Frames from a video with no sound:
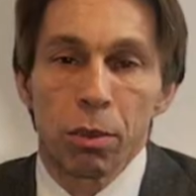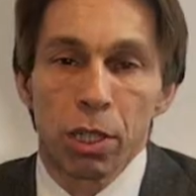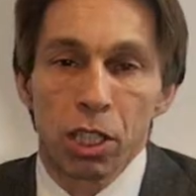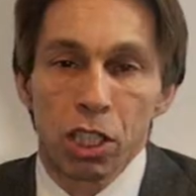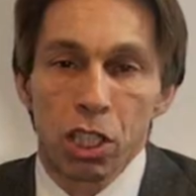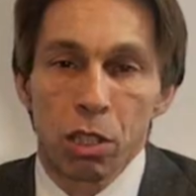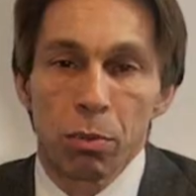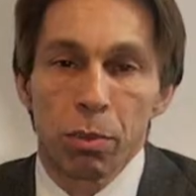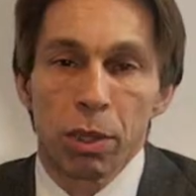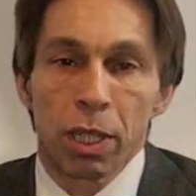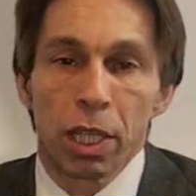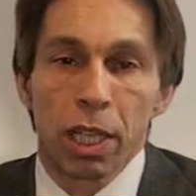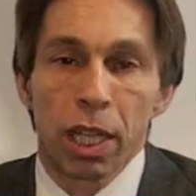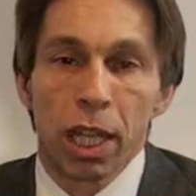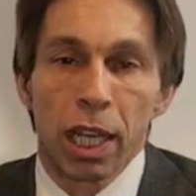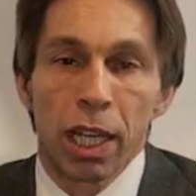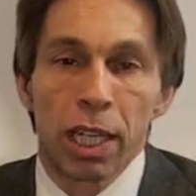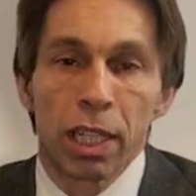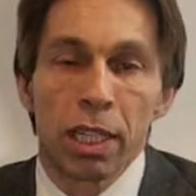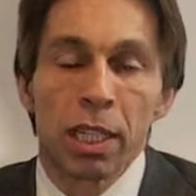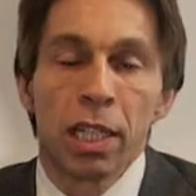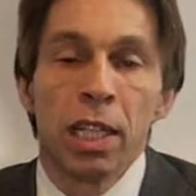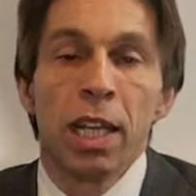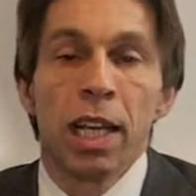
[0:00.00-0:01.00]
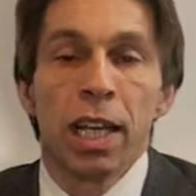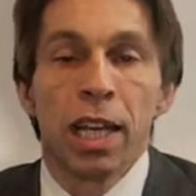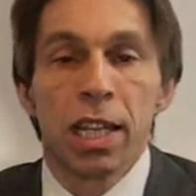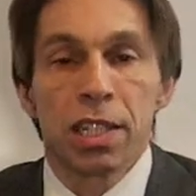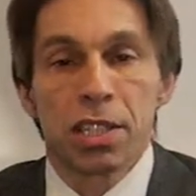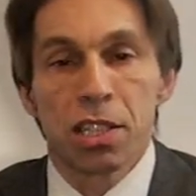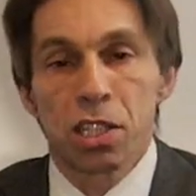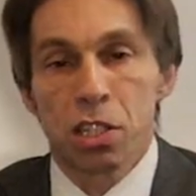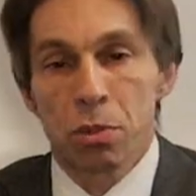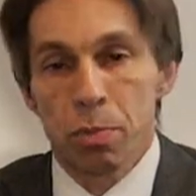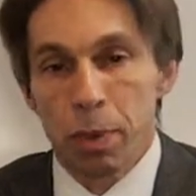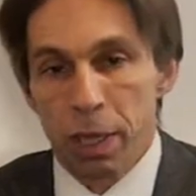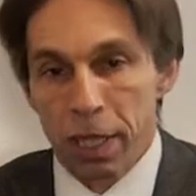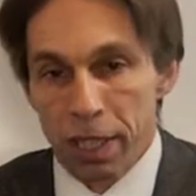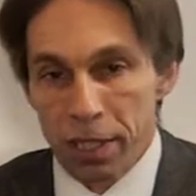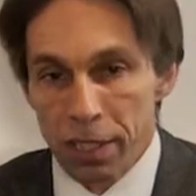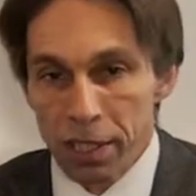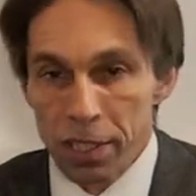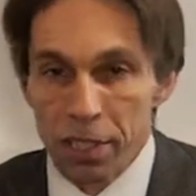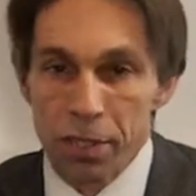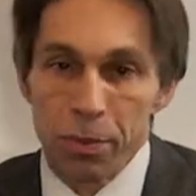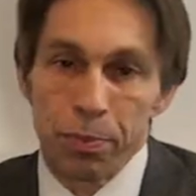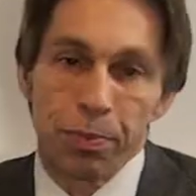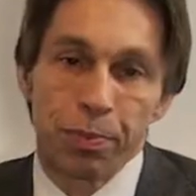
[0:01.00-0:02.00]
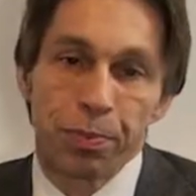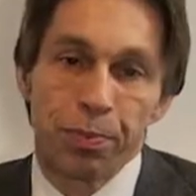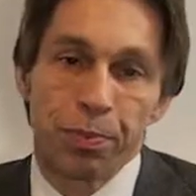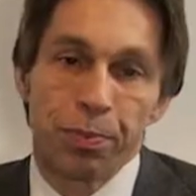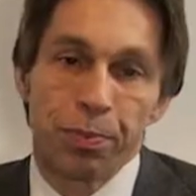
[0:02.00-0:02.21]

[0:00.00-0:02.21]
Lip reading: the measurement line as expected.